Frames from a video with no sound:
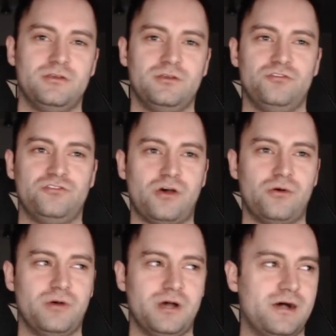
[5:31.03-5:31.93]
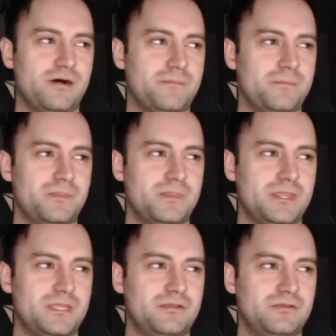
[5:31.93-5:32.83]
So,
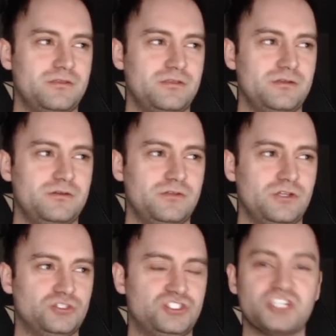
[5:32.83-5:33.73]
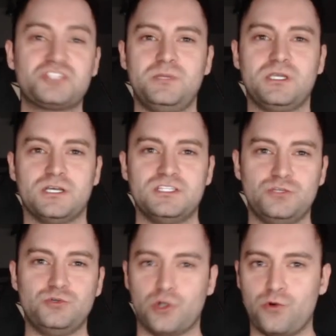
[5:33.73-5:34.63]
just because you
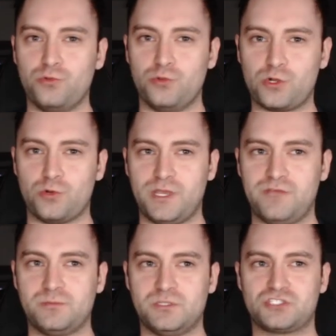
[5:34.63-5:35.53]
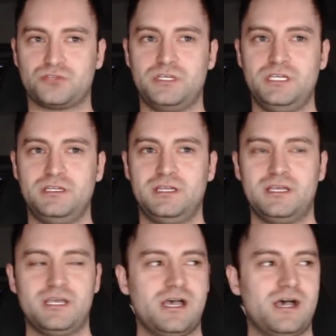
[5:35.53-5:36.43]
don't look away from the screen,
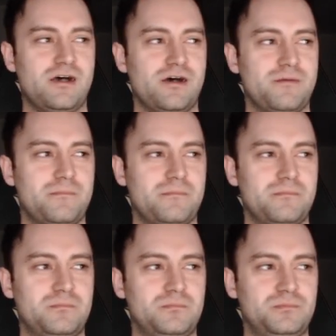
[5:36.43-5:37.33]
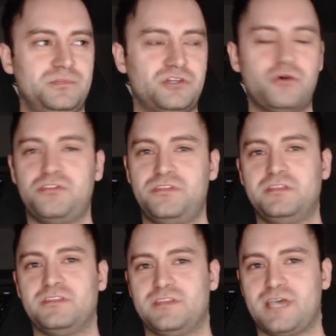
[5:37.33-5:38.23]
don't
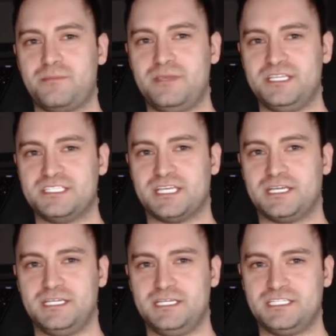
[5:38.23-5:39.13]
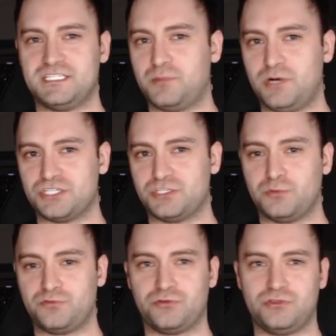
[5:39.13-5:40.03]
think that means that it's impossible
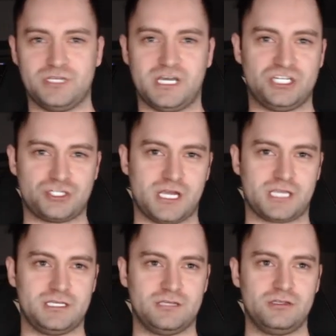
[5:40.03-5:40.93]
for the eye tracking